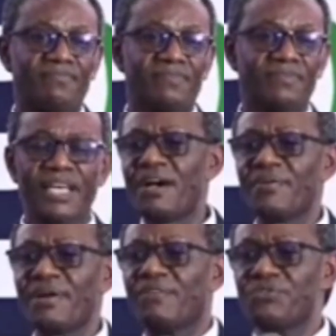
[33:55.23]
And now we
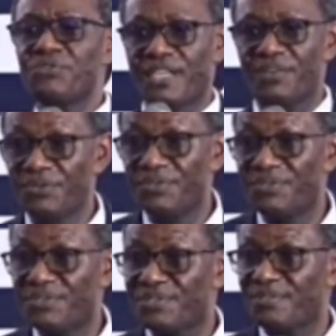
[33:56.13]
have do's and
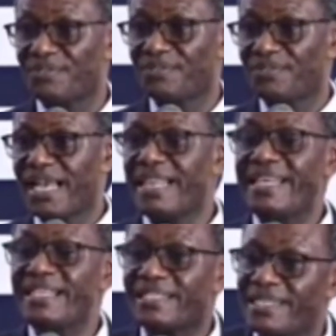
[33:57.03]
don'ts. And
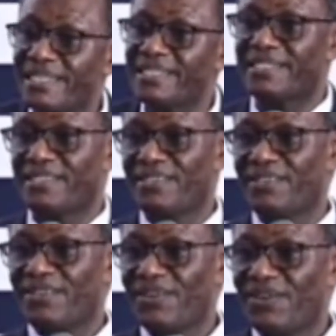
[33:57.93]
these things,
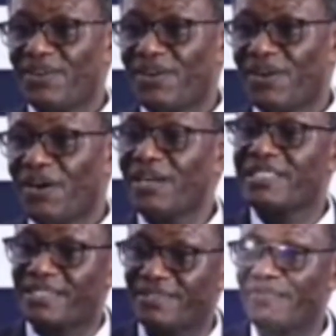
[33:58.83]

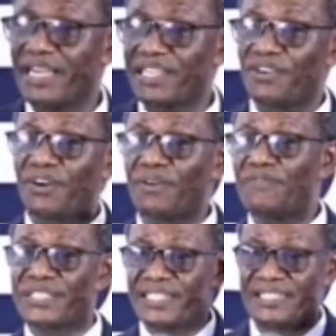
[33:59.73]
until my
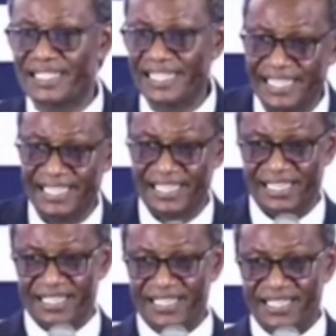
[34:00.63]
visits us
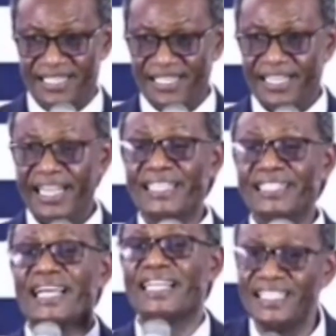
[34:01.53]
again
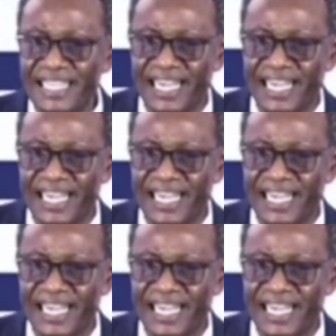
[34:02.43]
and challenge